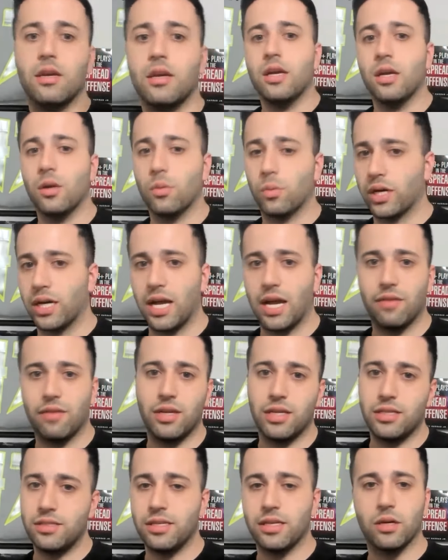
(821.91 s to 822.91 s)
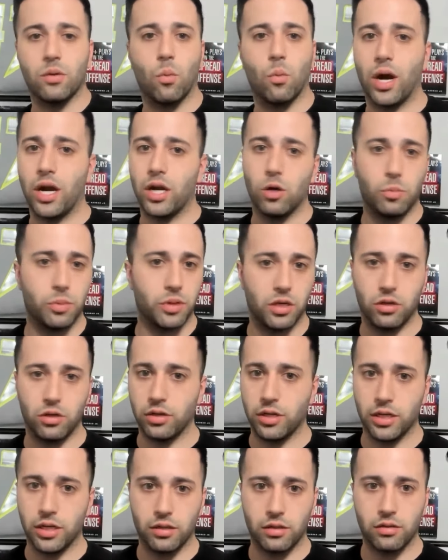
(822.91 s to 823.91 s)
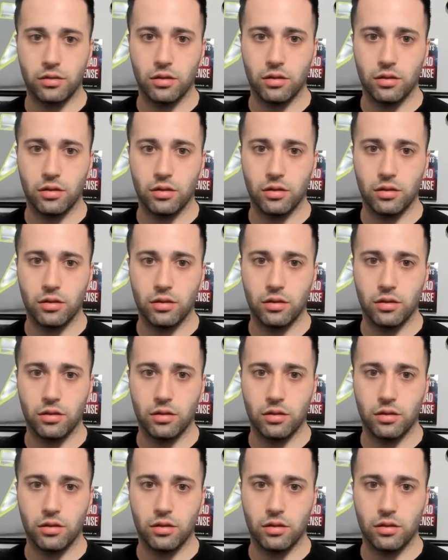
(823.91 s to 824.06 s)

and we're going to have that dig wide open underneath.